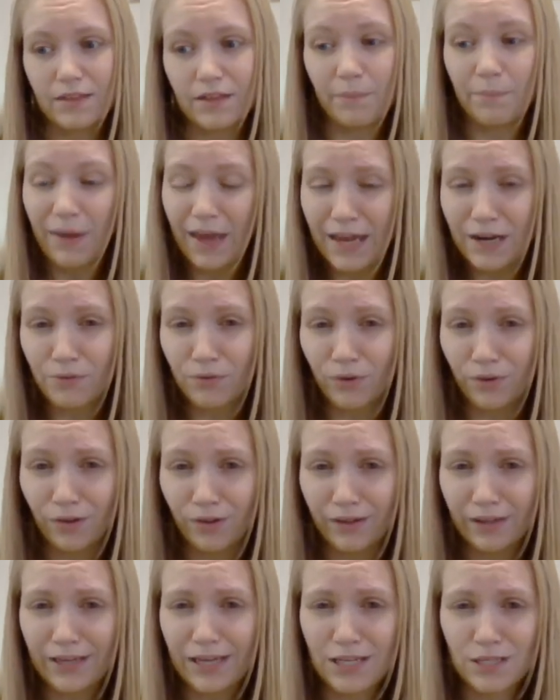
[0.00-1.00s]
The pen
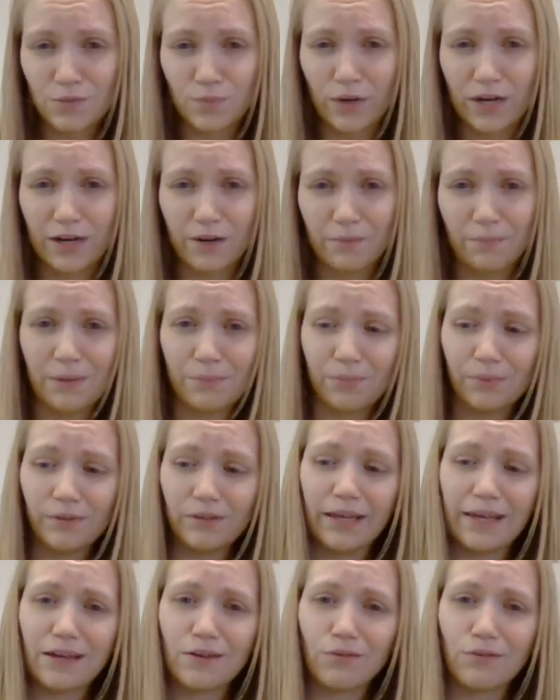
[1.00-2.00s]
rule is where people
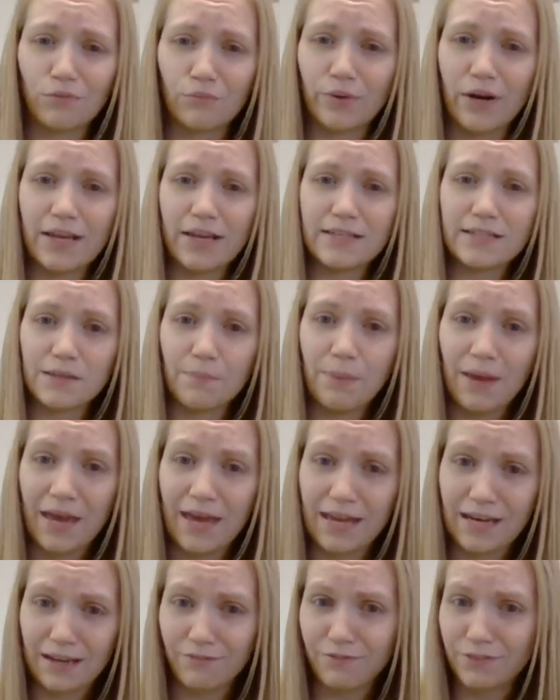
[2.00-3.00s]
like raise a
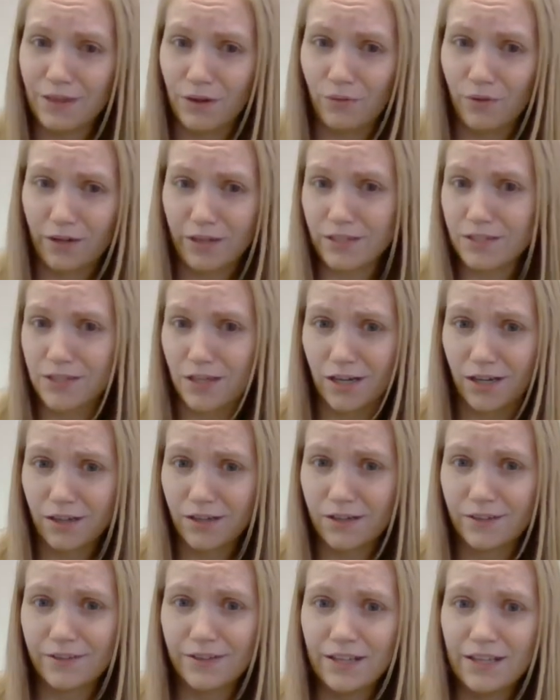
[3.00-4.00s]
pen if they want to
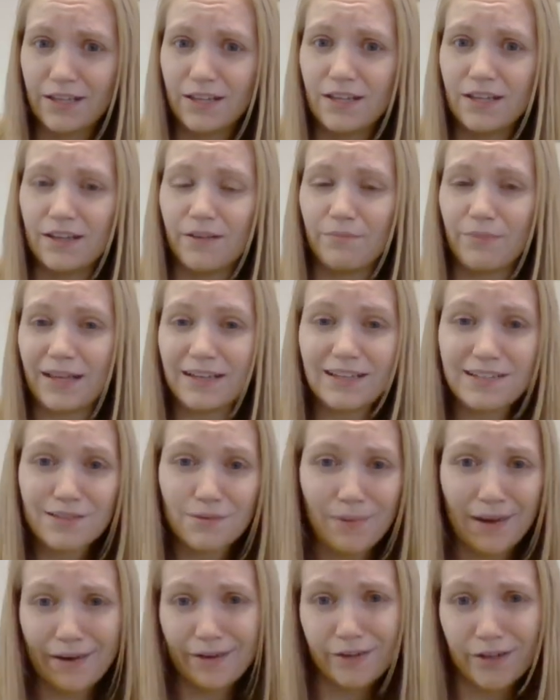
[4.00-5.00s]
talk. That
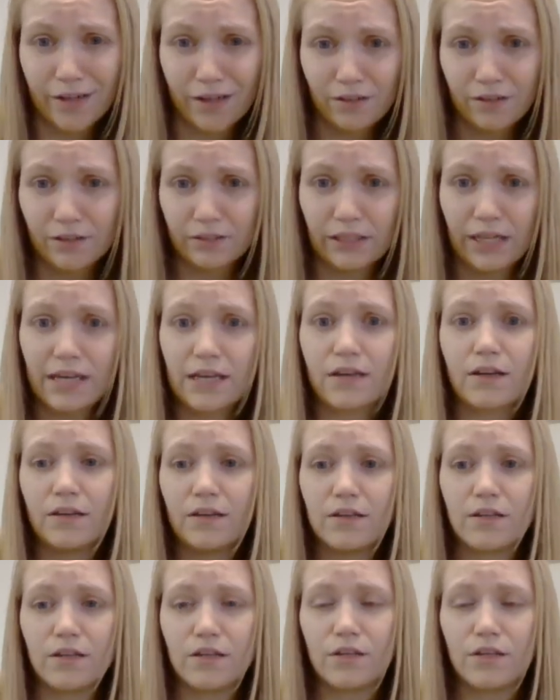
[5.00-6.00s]
doesn't matter. Like,
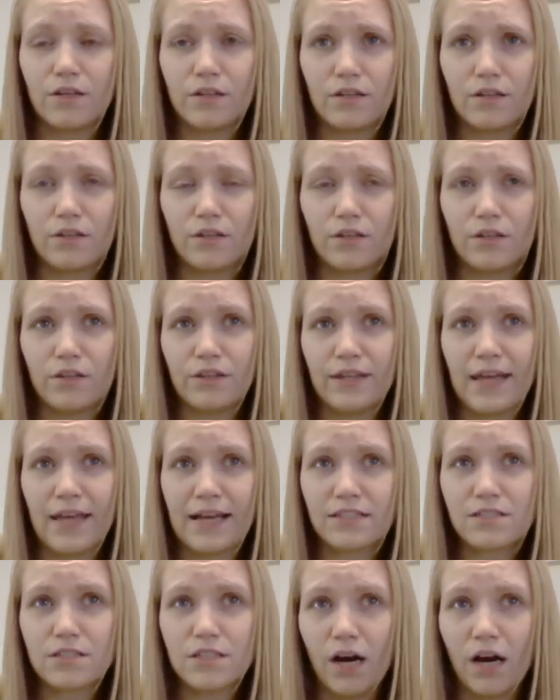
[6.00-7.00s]

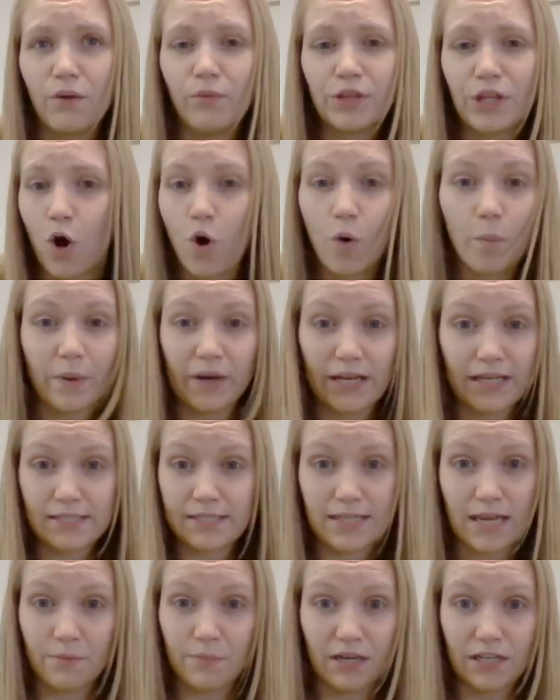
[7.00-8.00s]
that's not what the opening
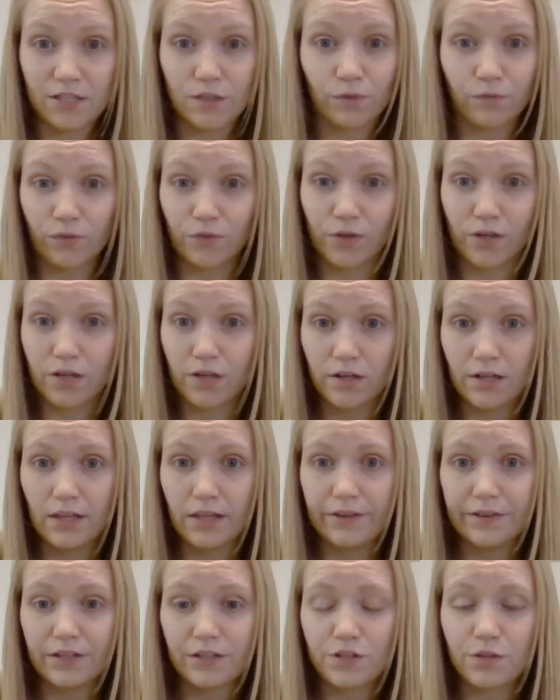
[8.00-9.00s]
statement is for.
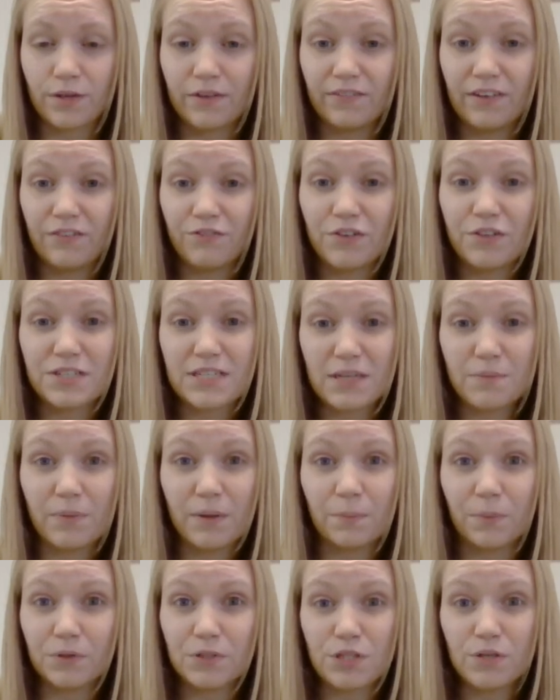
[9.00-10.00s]
So even if you see
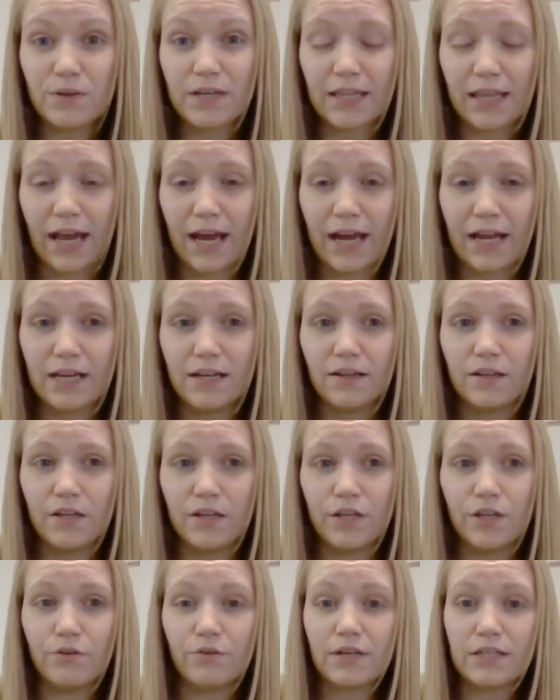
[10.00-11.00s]
people doing that,
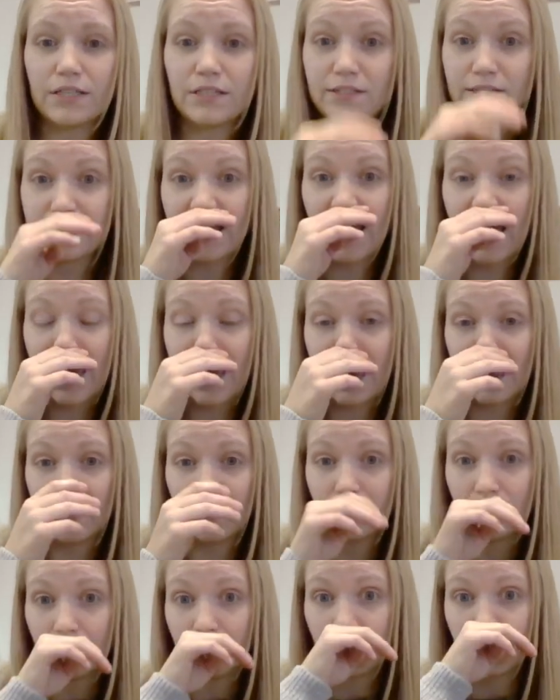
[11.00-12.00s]
you could
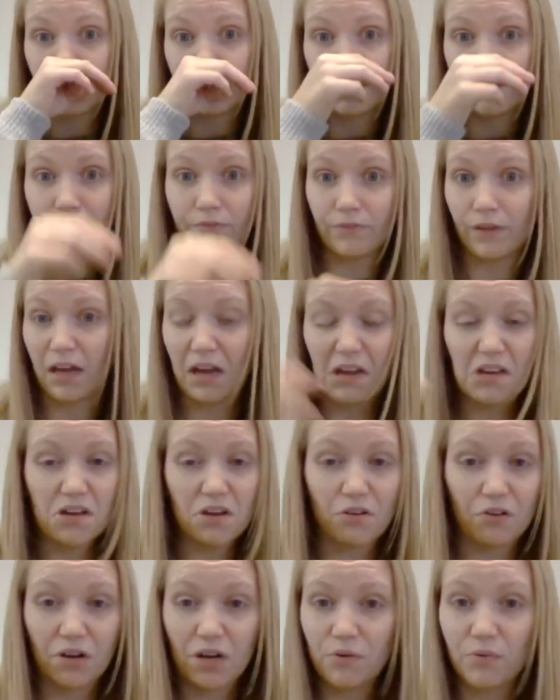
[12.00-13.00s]
say, I
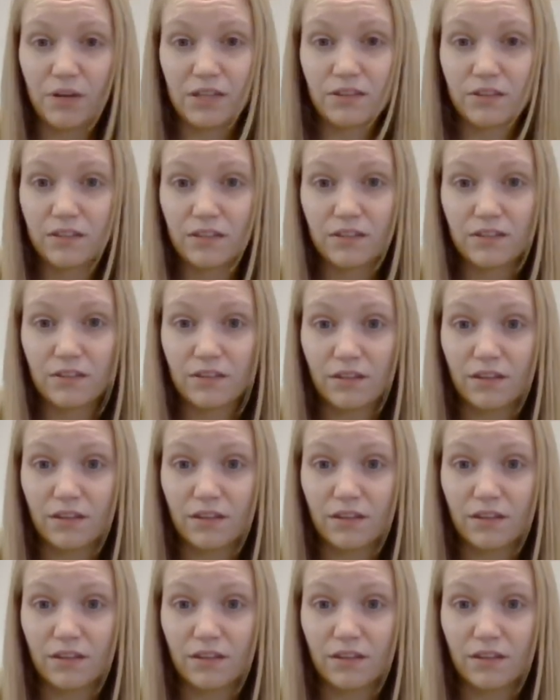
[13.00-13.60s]
agree with